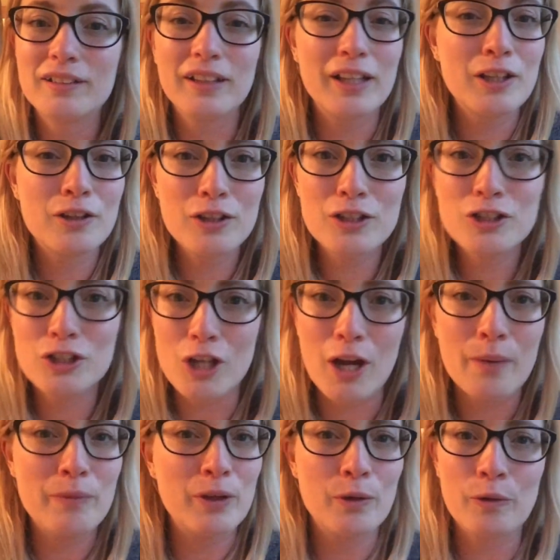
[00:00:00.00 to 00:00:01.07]
Like, good
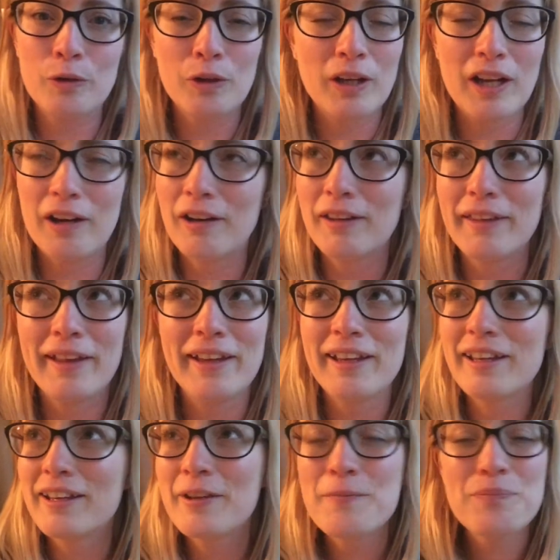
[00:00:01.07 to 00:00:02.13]
job, The Ordinary. Like,